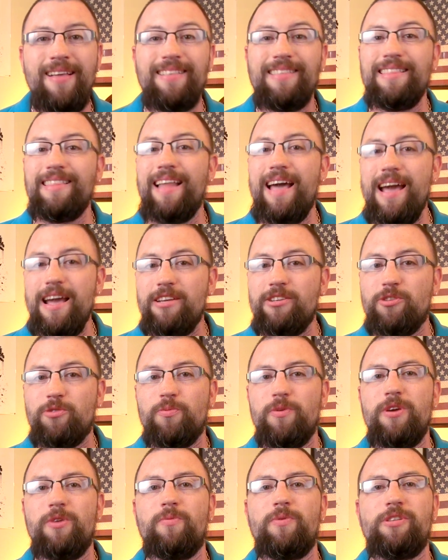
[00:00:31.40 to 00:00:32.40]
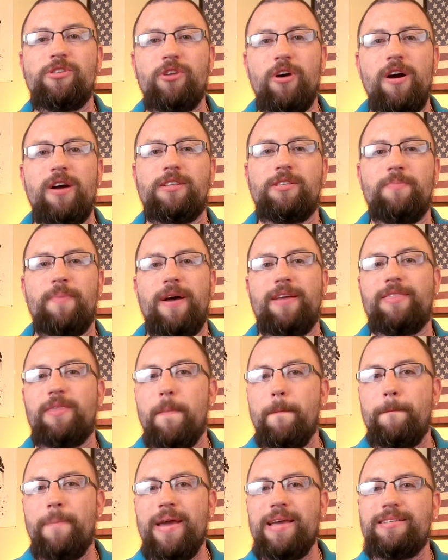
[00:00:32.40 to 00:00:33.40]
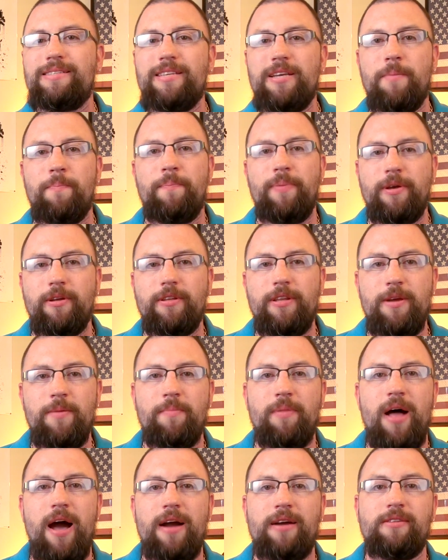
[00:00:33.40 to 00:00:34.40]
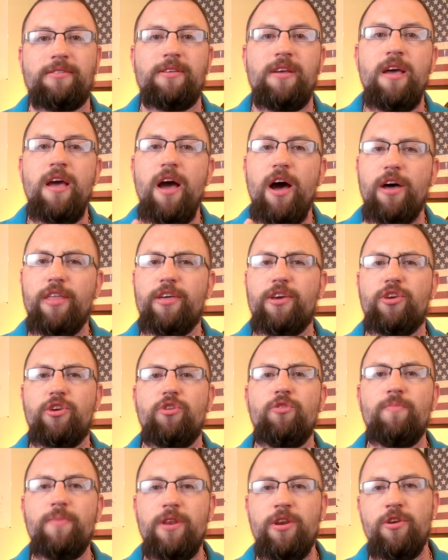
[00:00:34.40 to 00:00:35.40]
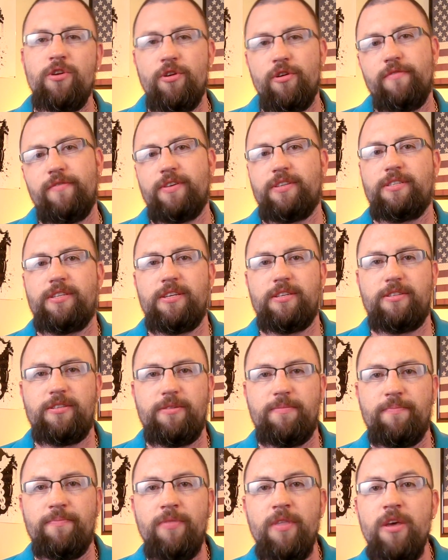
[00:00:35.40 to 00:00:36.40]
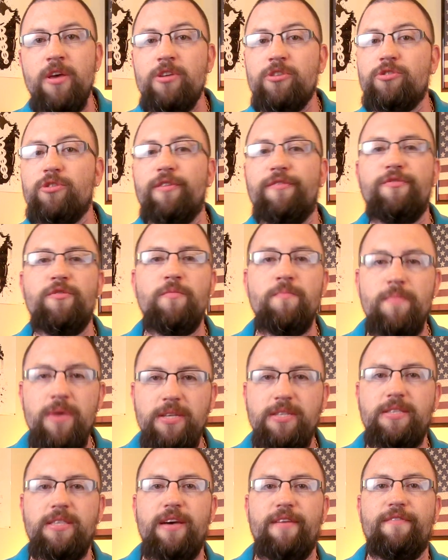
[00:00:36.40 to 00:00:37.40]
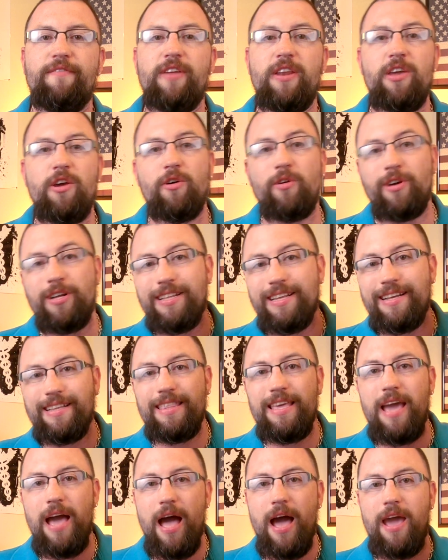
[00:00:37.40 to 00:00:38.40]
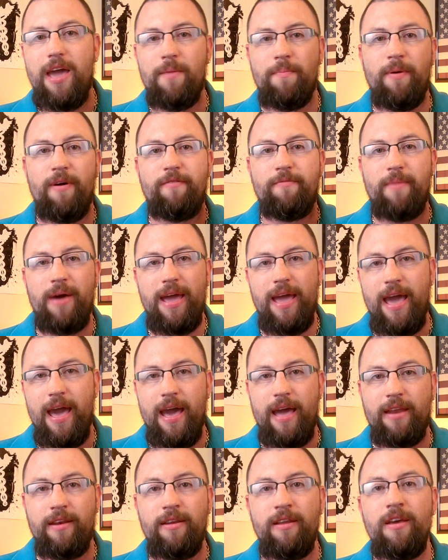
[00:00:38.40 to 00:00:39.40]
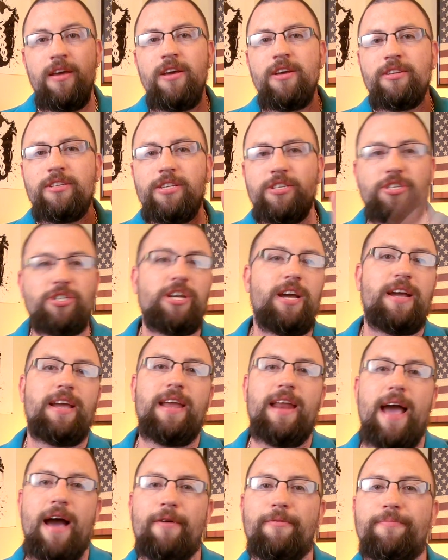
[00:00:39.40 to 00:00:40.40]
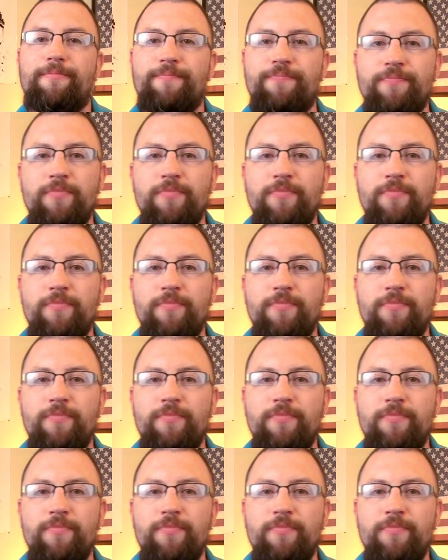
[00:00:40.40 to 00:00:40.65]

Last week, we talked about the basic building blocks of the human nervous system. So if you missed that video, click the eye above my head to check it out.